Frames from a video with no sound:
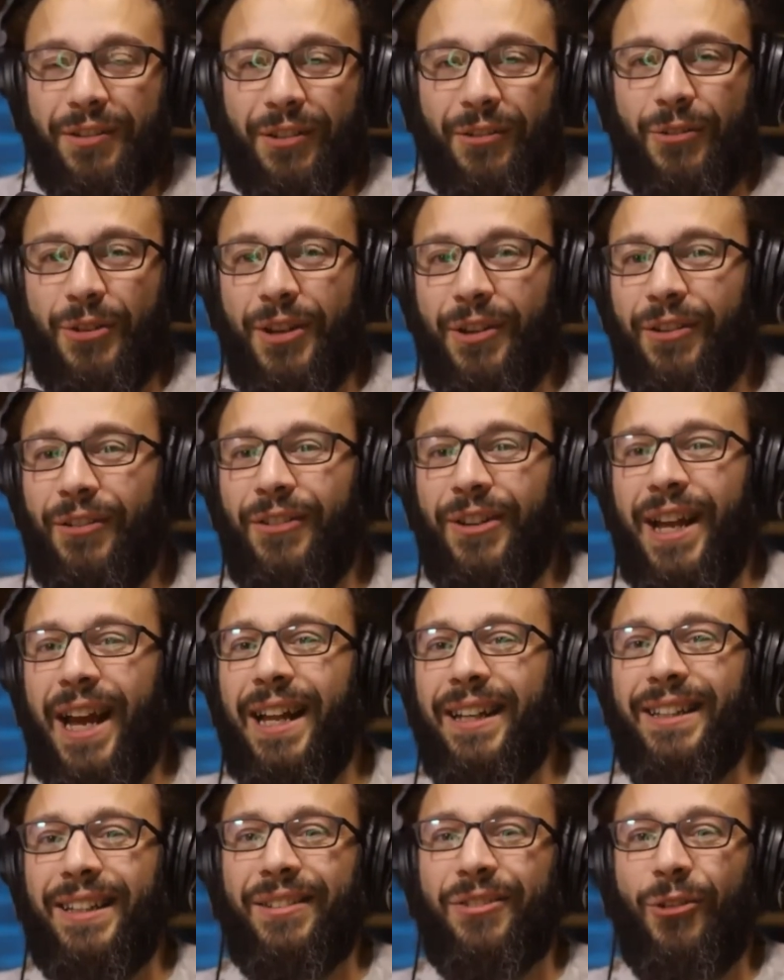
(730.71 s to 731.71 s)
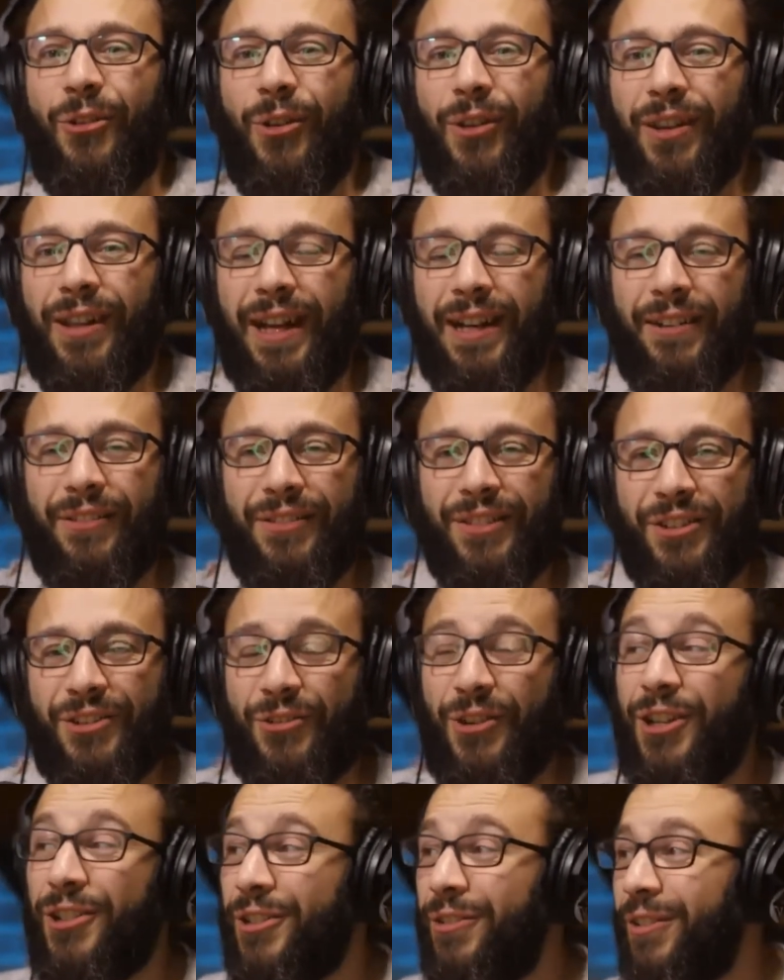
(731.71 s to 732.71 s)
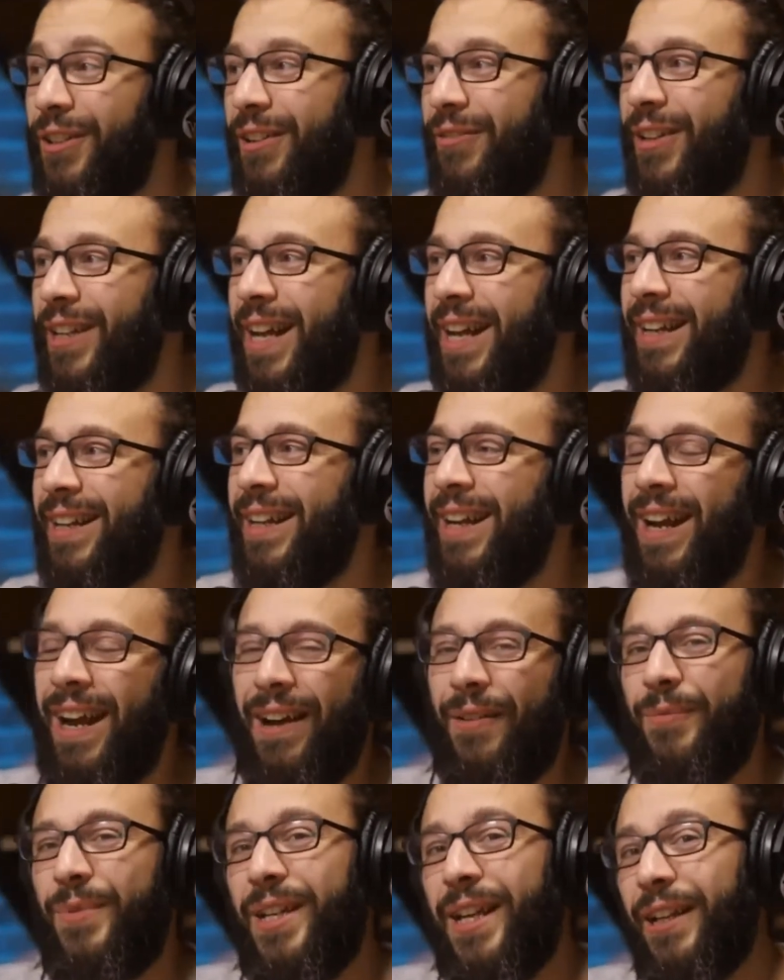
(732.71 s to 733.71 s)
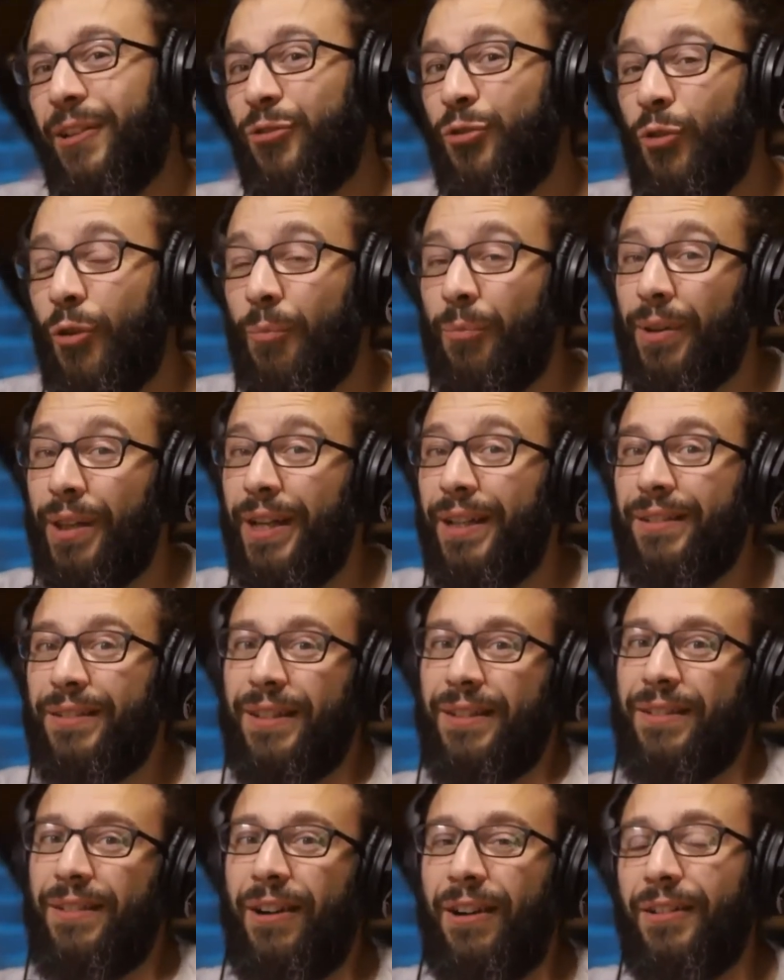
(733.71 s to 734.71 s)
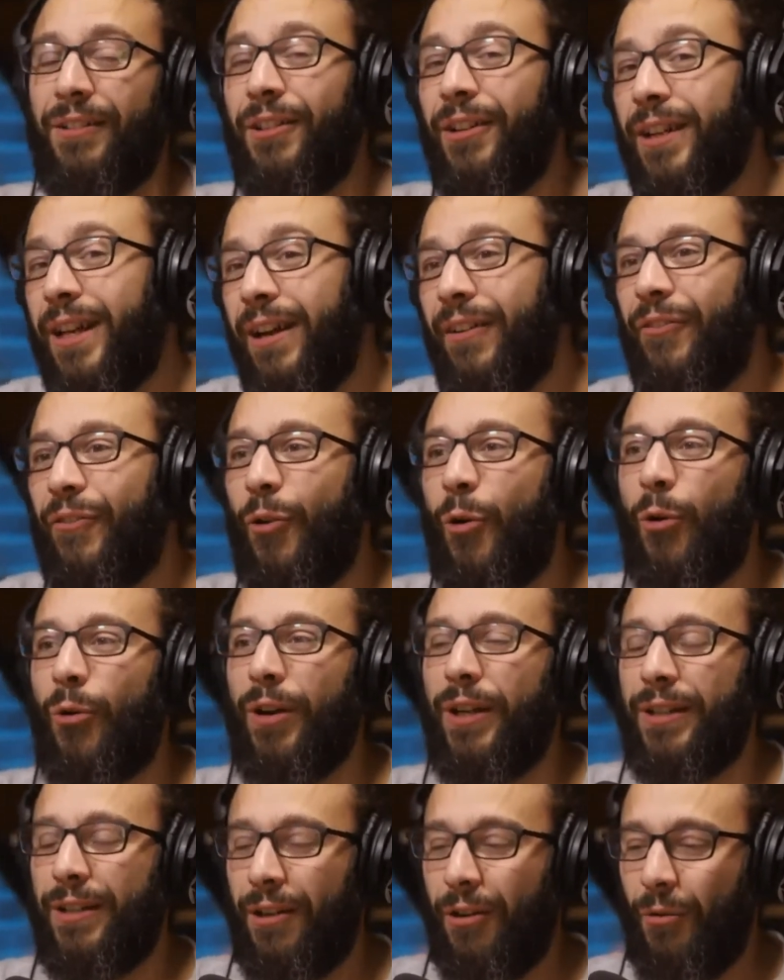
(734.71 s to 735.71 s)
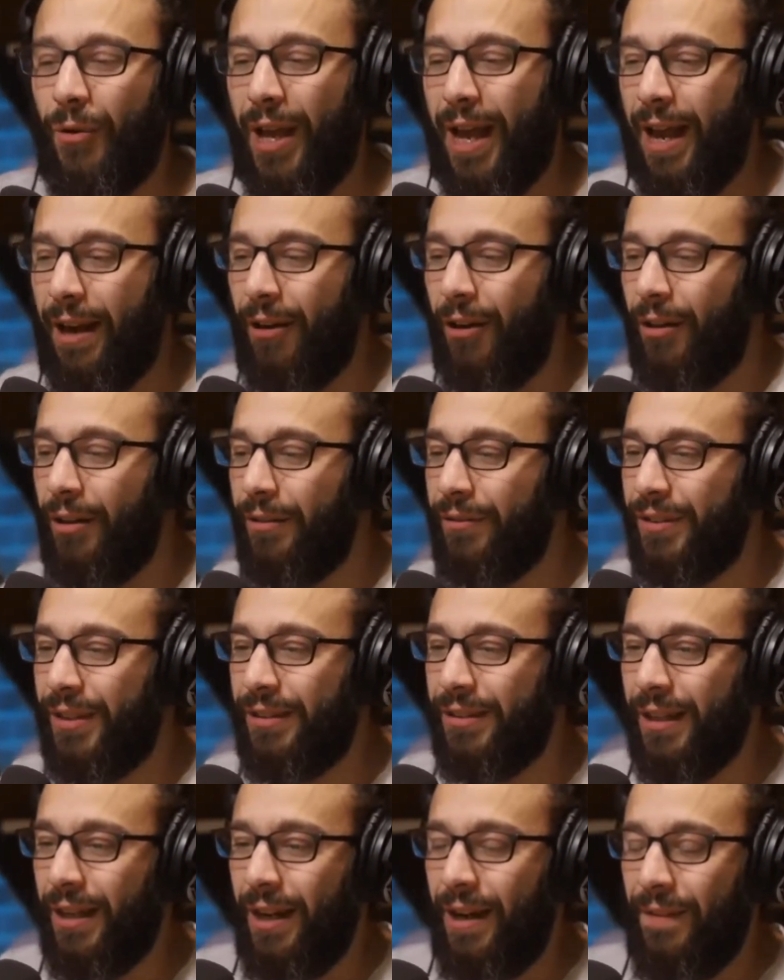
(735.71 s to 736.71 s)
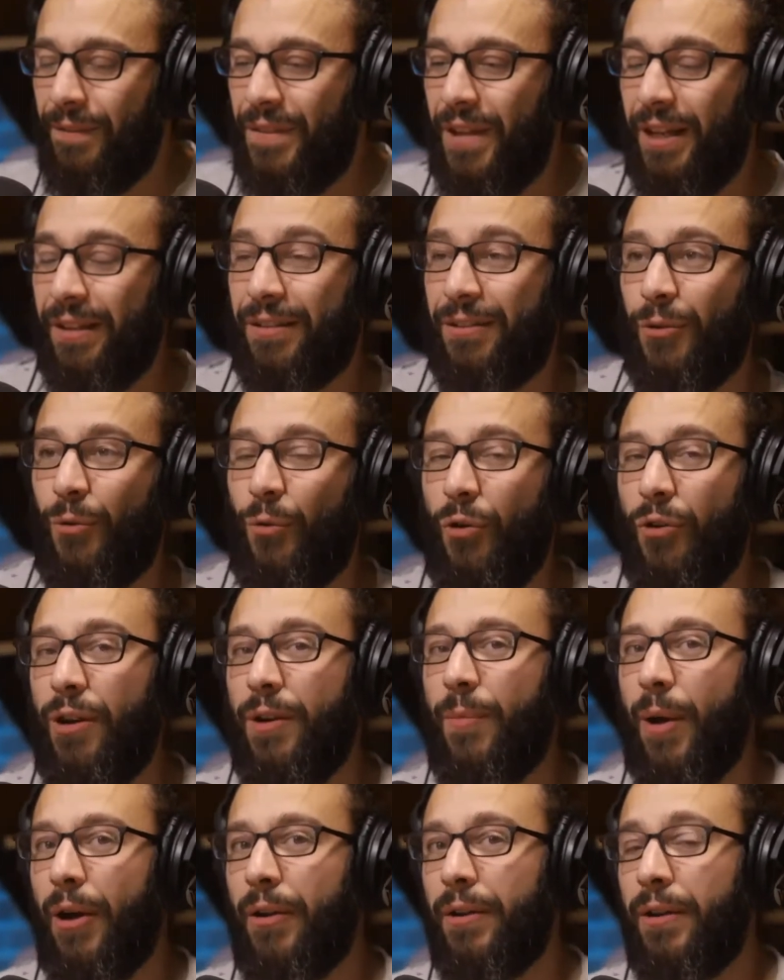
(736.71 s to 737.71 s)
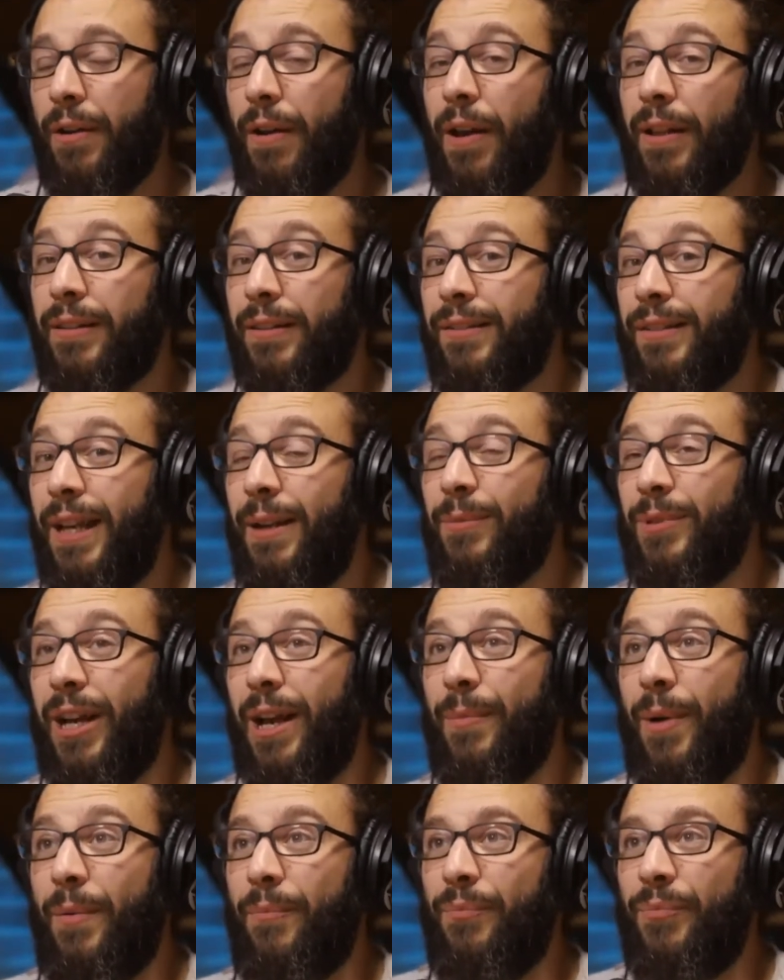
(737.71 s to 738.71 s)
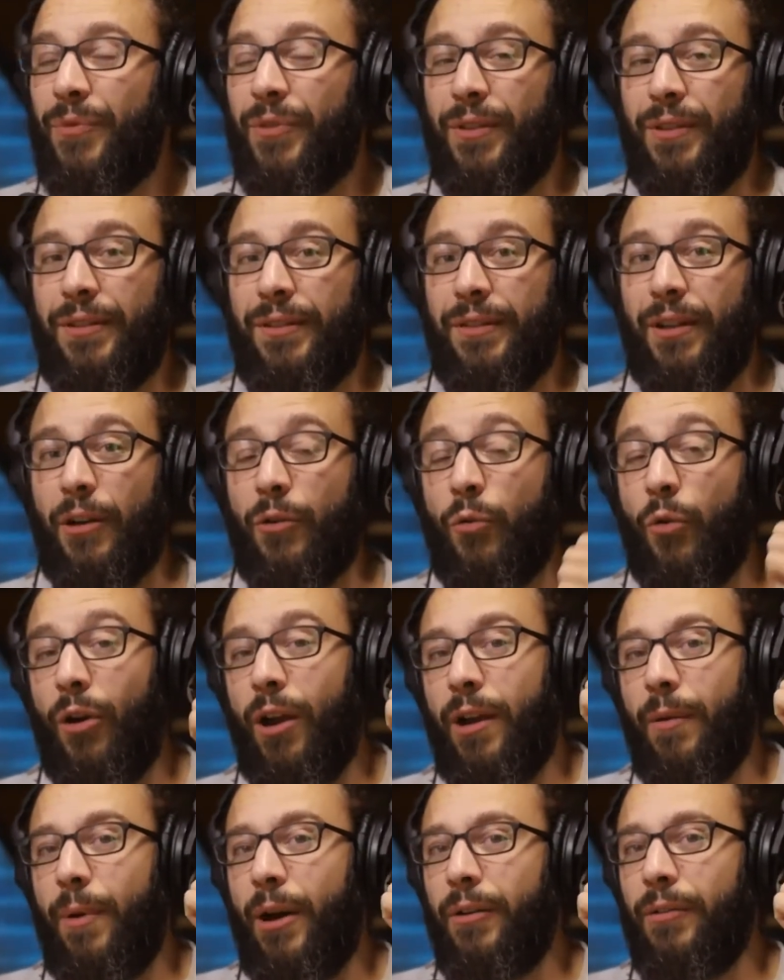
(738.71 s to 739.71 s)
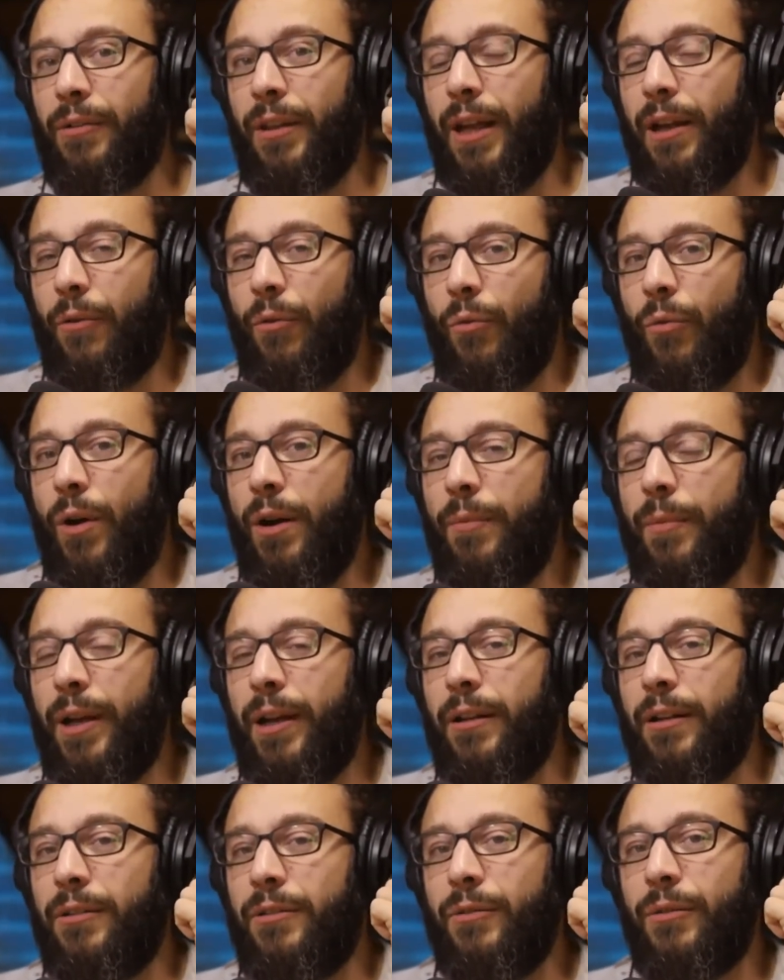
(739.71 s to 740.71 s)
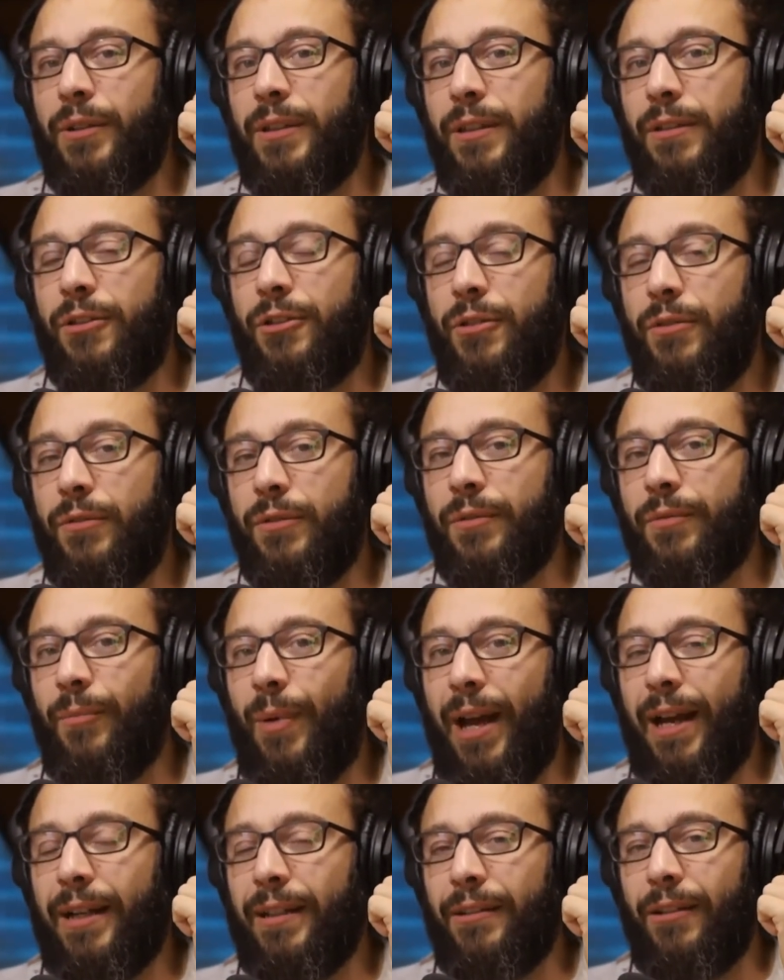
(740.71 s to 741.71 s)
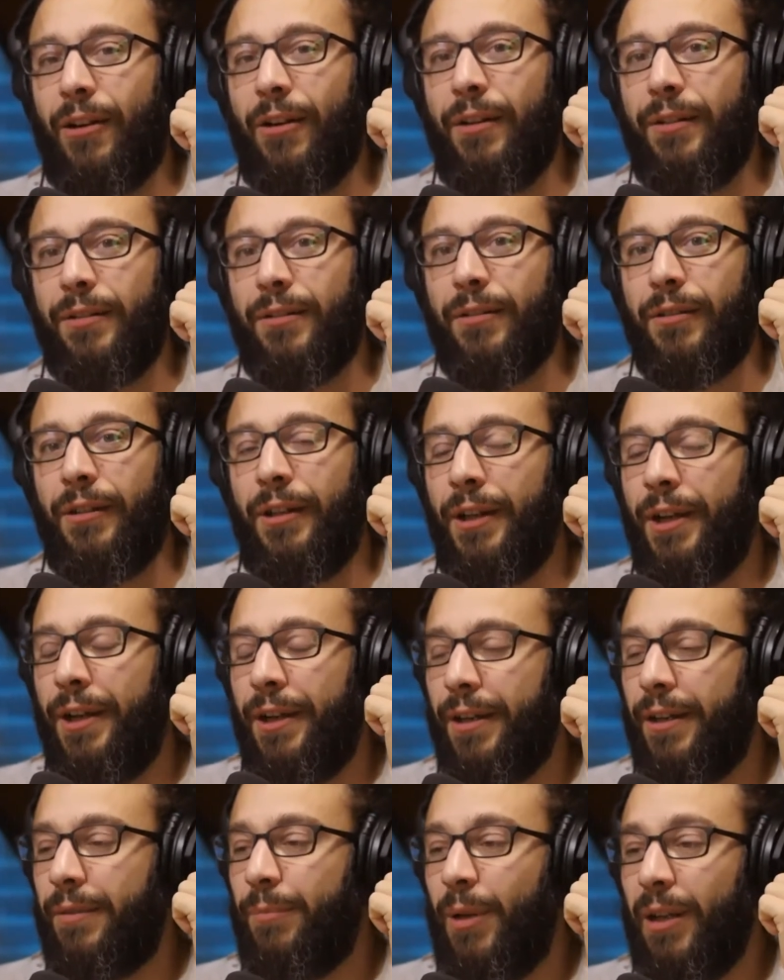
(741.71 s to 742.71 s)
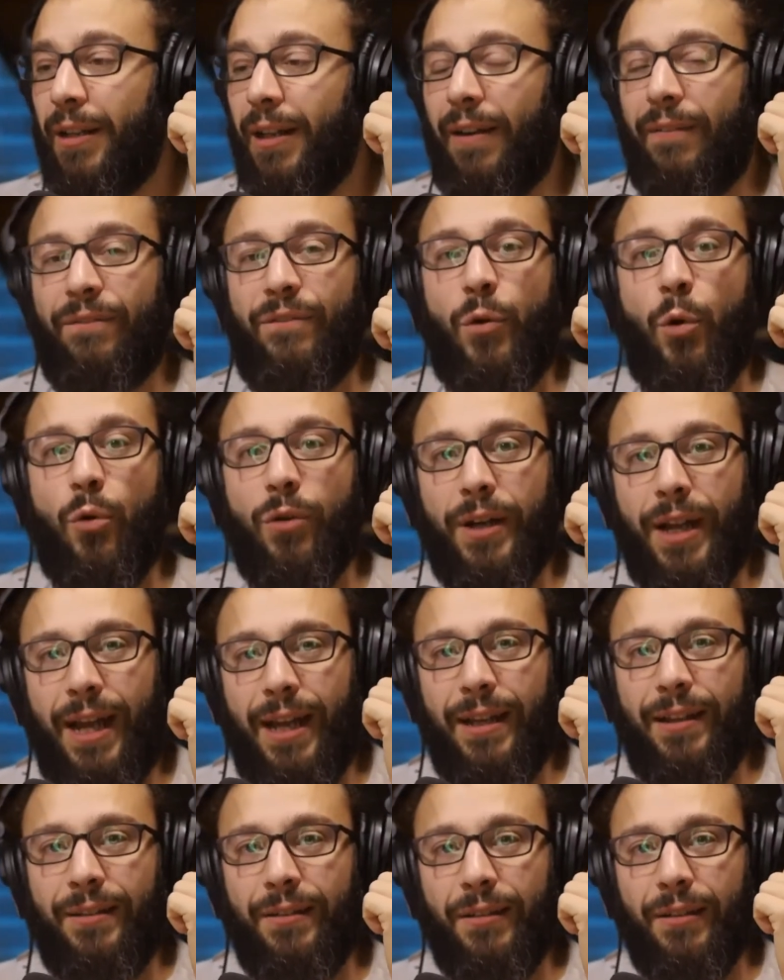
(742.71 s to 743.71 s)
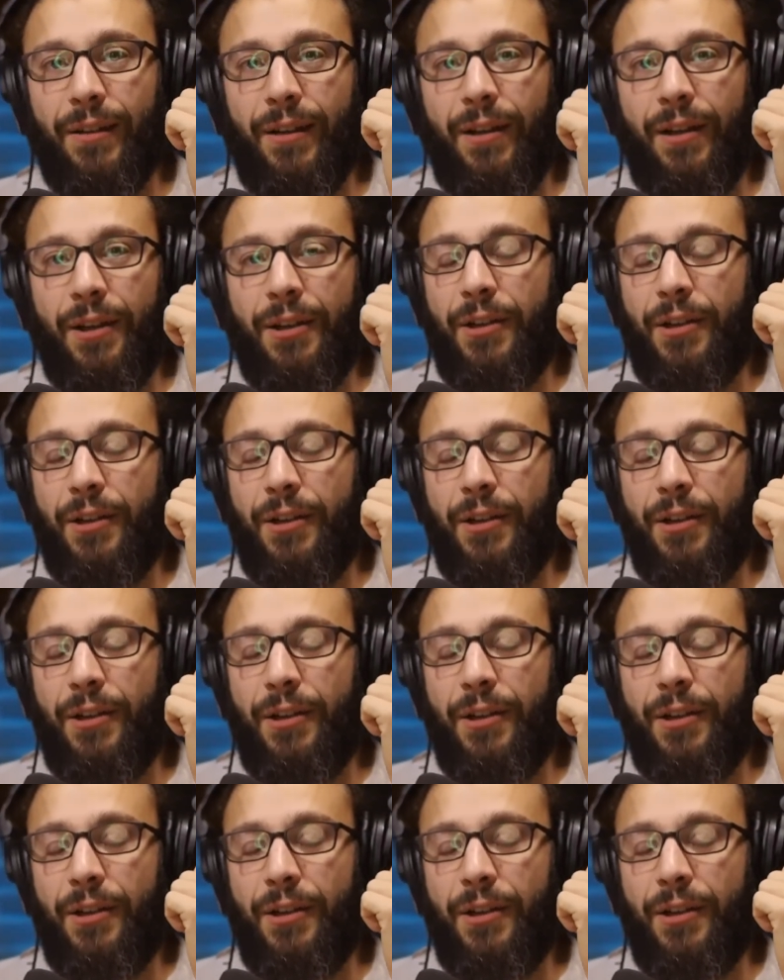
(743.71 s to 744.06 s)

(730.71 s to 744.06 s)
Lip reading: So we had this whole kind of situation. Can we get me into a place that's not looking for it? You know, we had all of these things to worry about. And at the same time, I'm stuck worrying about, like, what am I going to do with these shoes back at the hostel? It's been like 4 days.